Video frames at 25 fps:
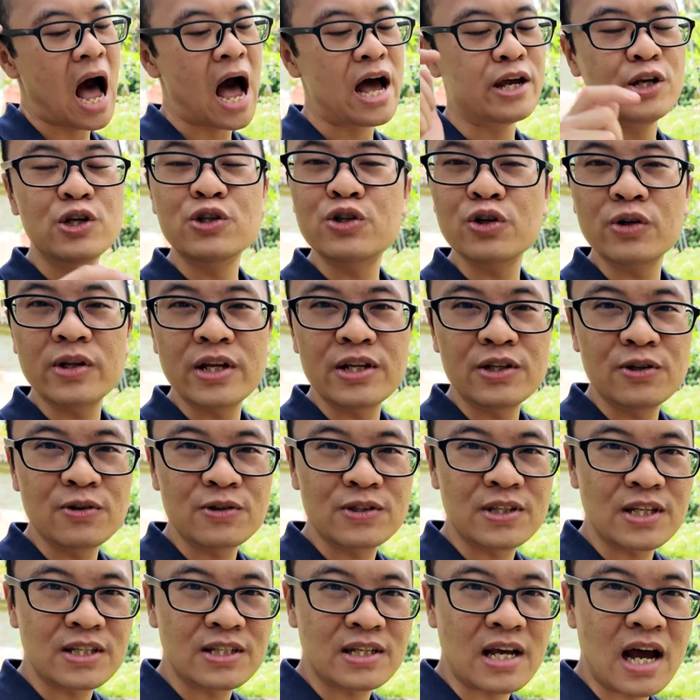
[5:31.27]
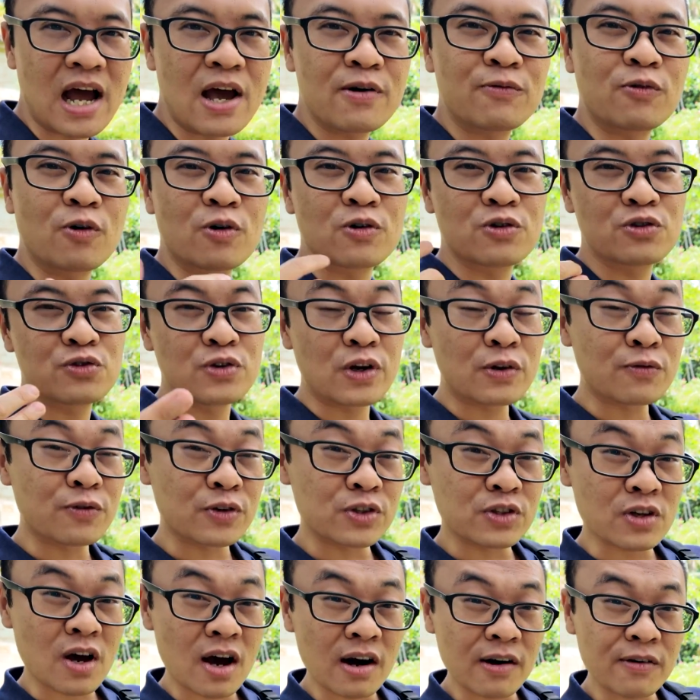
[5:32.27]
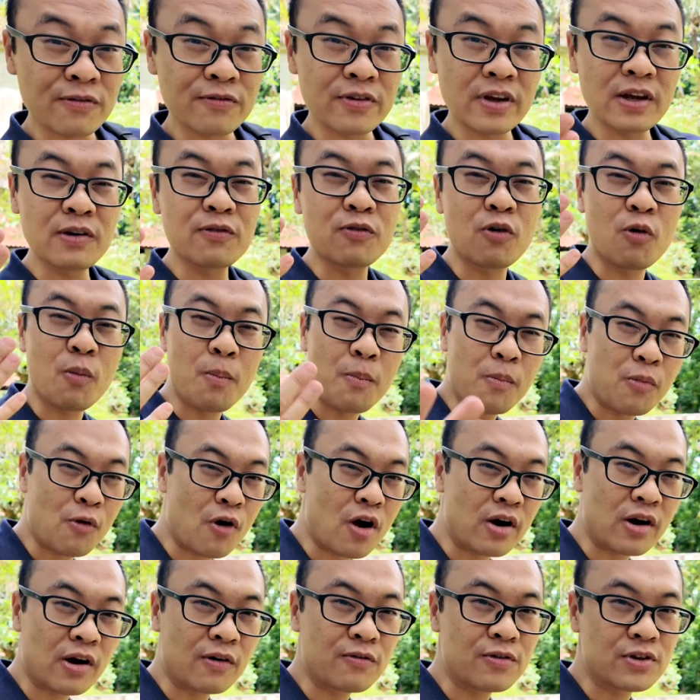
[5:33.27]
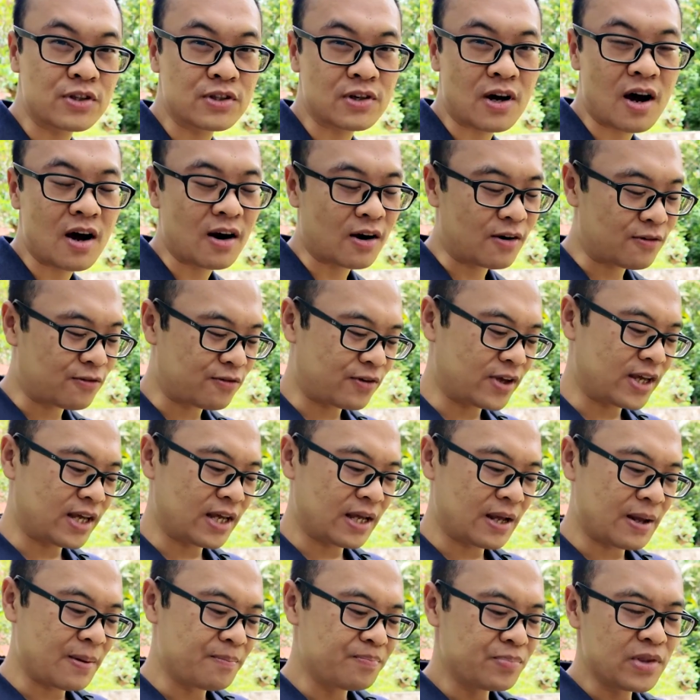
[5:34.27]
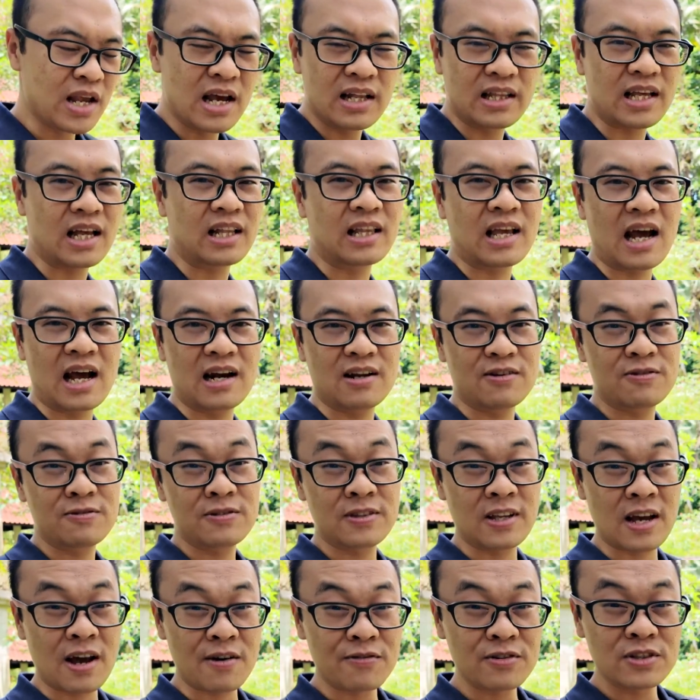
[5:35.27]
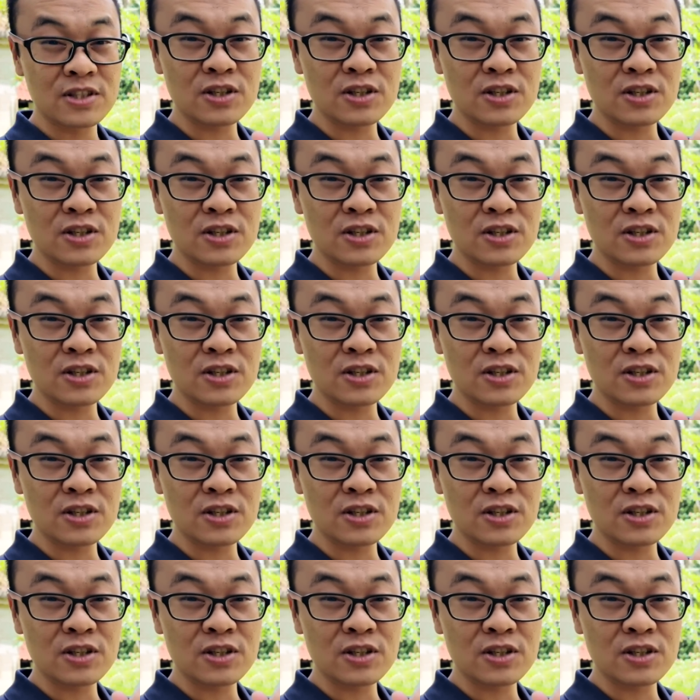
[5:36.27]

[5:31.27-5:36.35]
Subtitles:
I usually use this guy for street photography, for product photography, that kind of stuff.